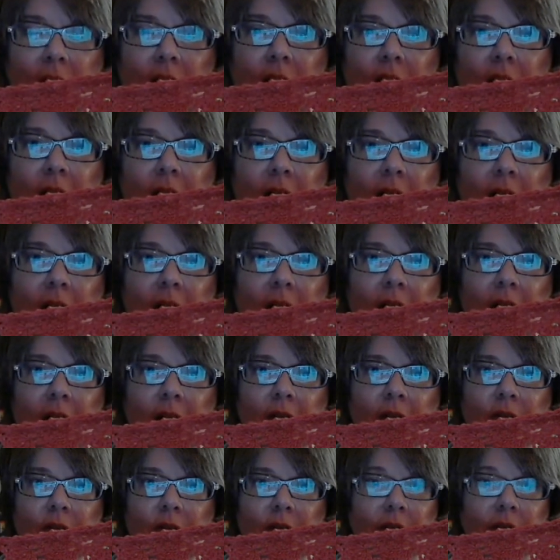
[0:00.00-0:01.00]

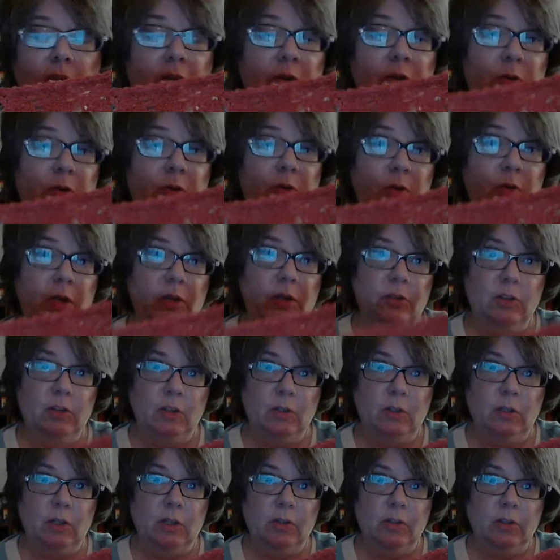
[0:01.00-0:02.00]
and I got a great
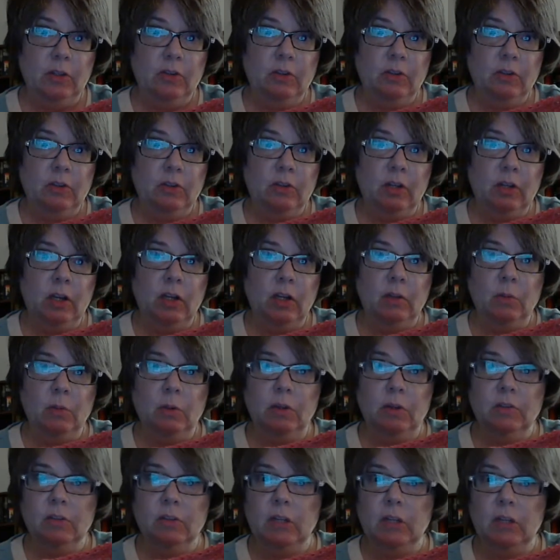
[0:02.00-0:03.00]
deal on this. I
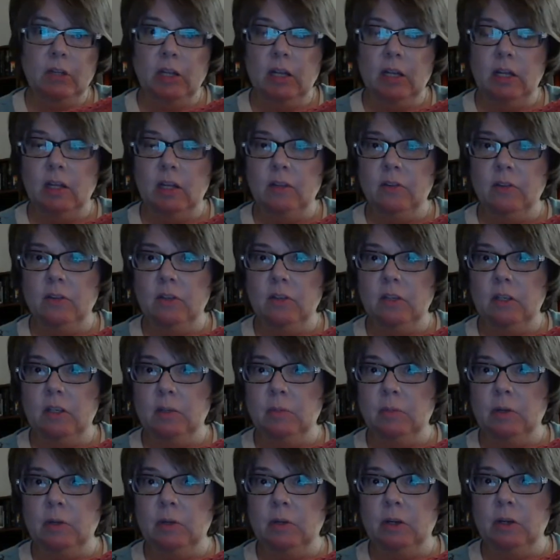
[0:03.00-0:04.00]
was at the
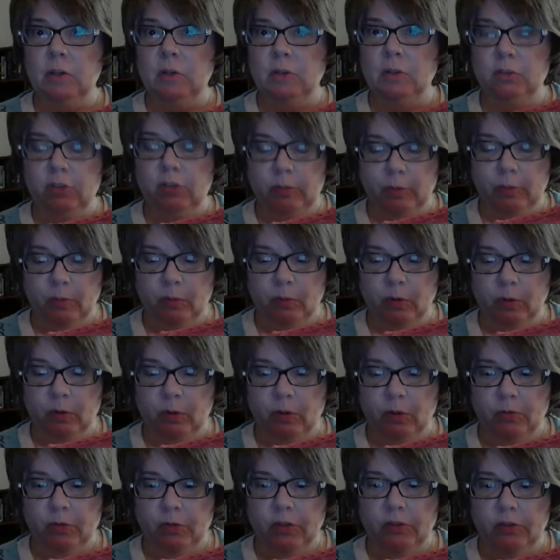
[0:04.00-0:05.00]
Maryland Sheep and Wool
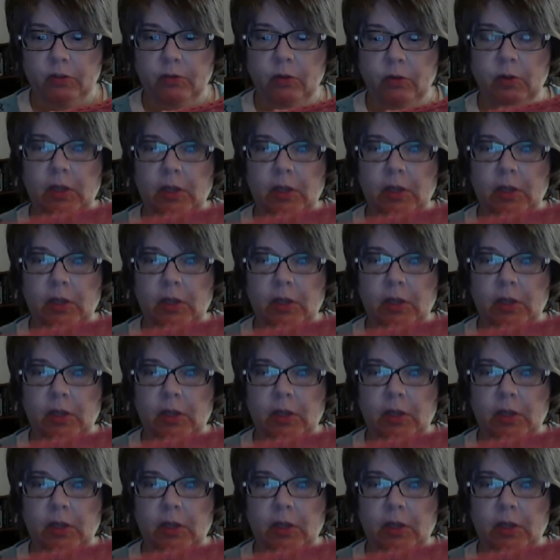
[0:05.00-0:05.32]
Festival